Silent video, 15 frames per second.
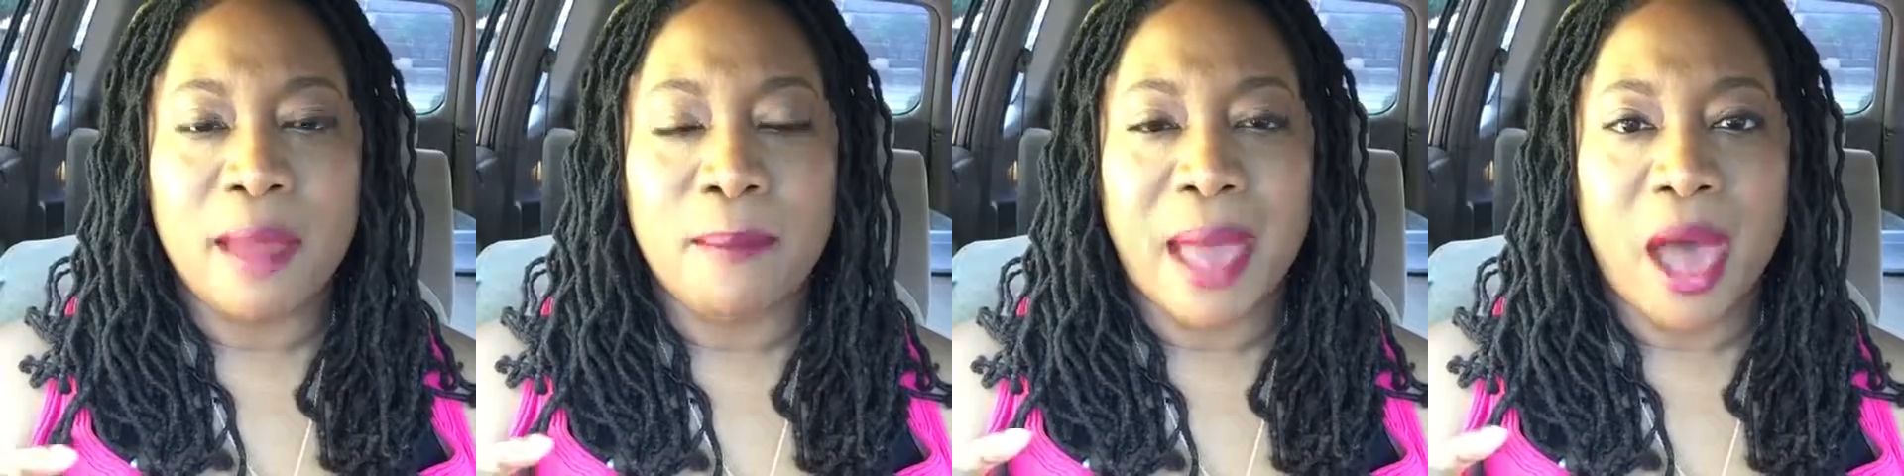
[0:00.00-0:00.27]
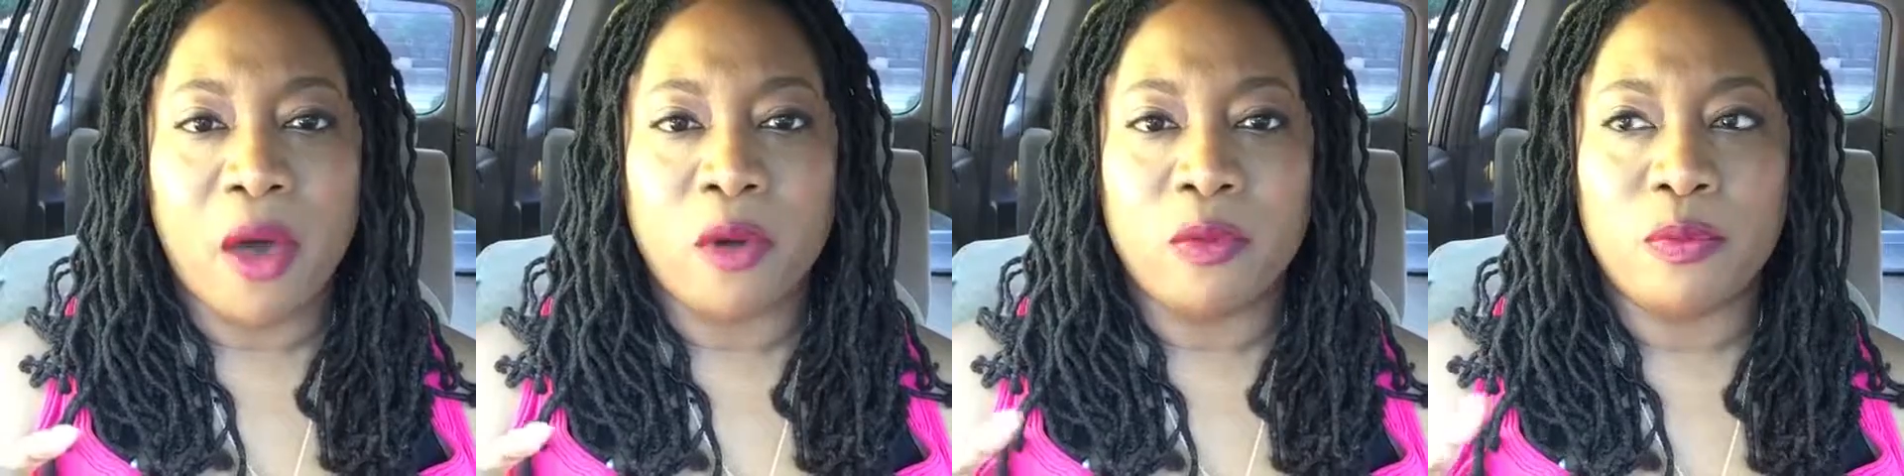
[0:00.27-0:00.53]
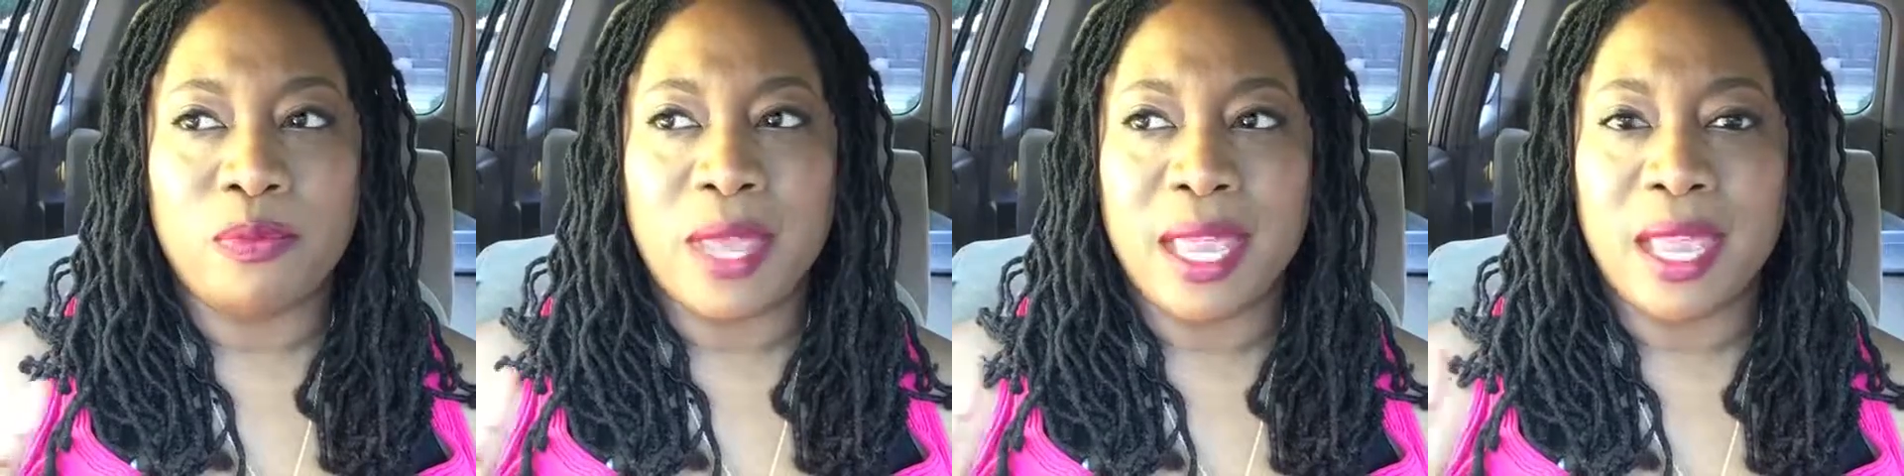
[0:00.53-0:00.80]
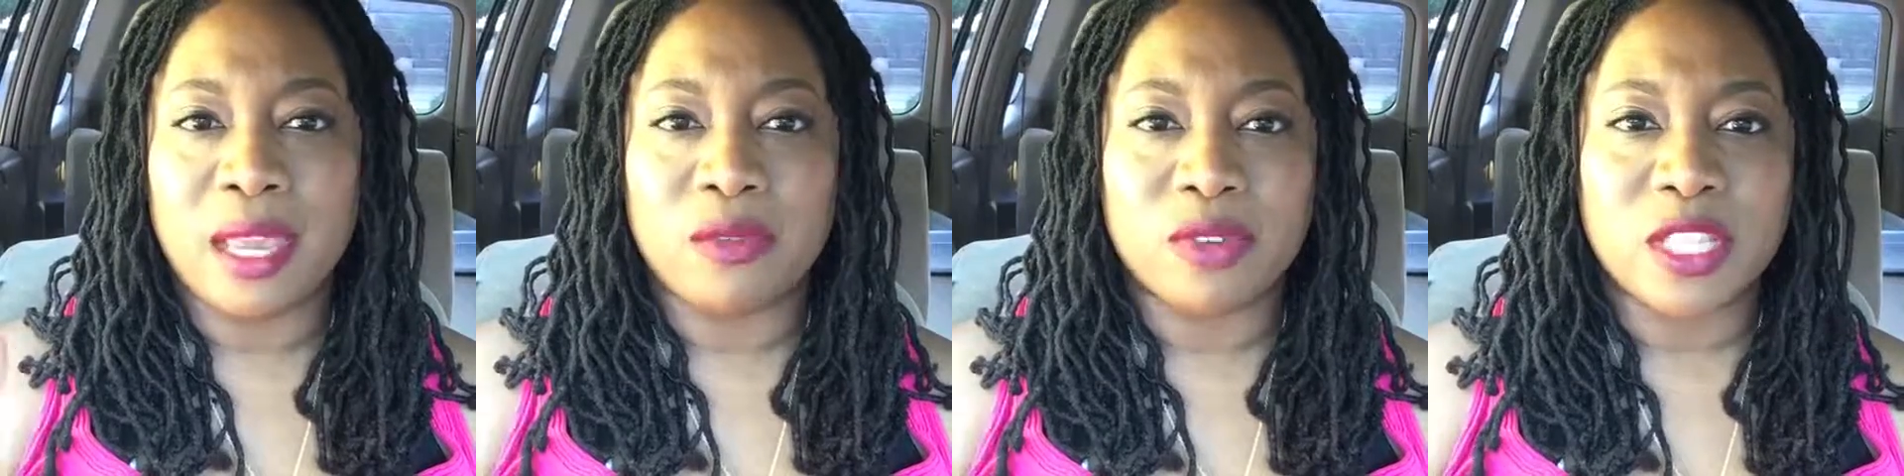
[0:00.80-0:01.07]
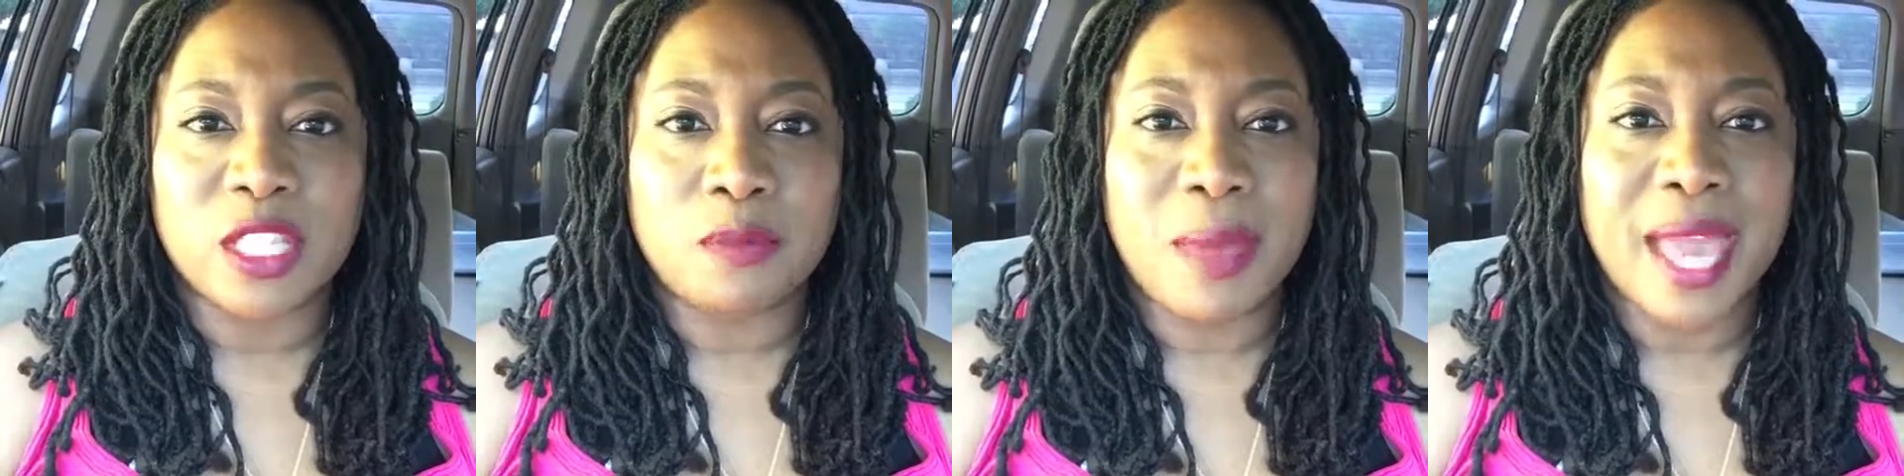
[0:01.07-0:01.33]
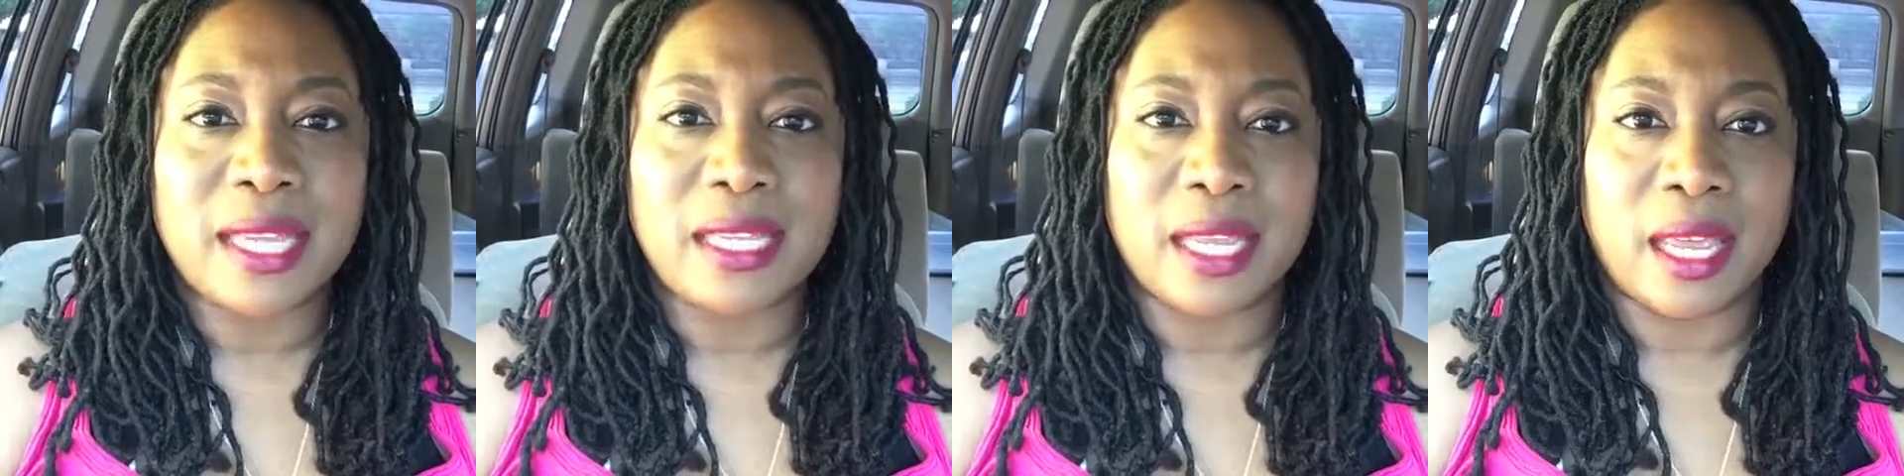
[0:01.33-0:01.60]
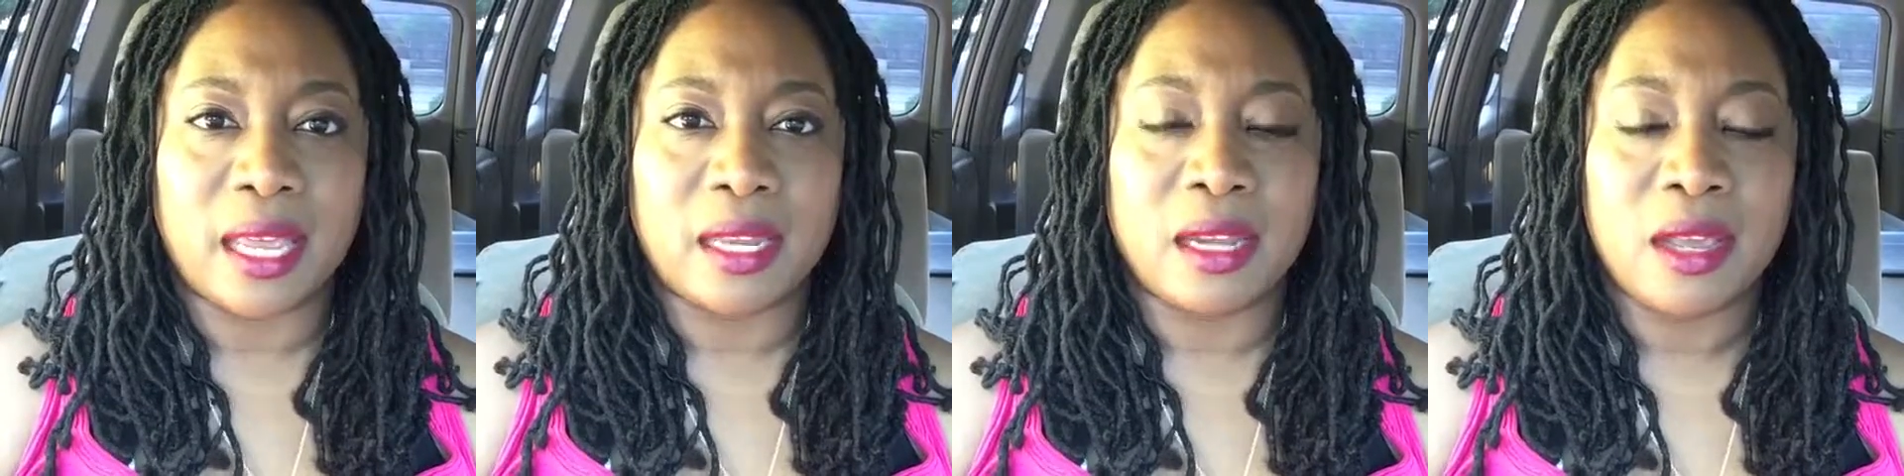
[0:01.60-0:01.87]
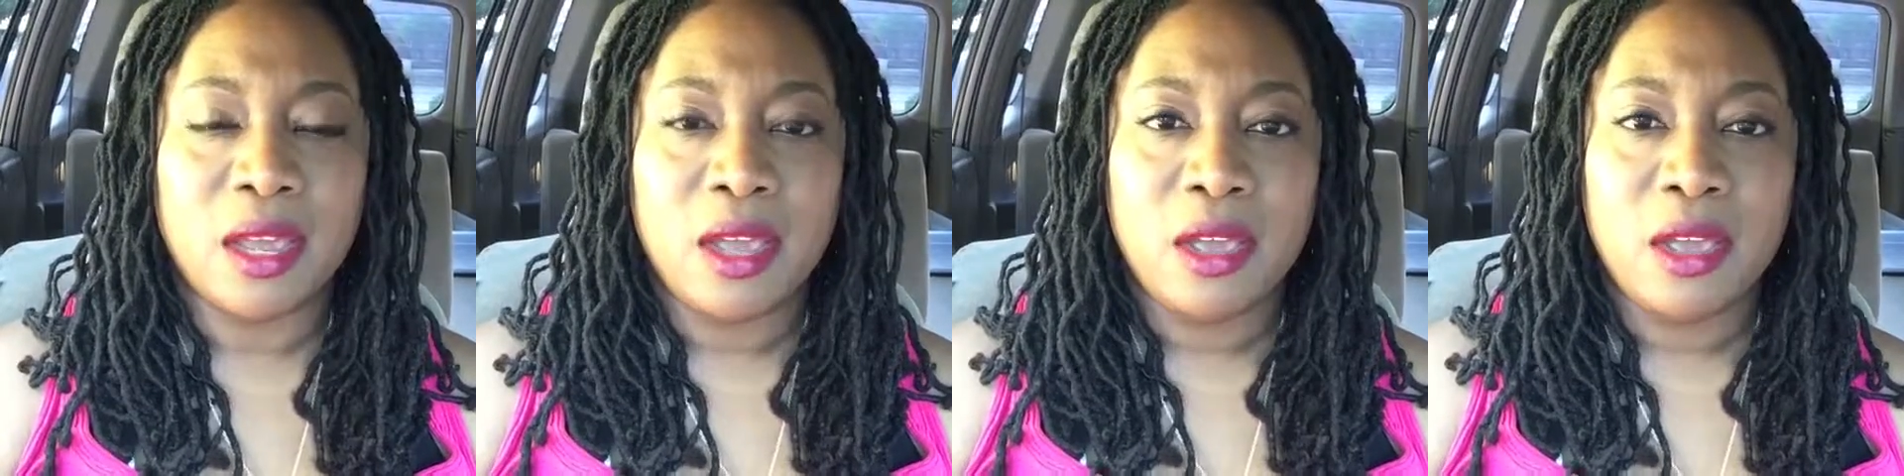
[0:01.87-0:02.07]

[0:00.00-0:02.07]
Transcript: about being respected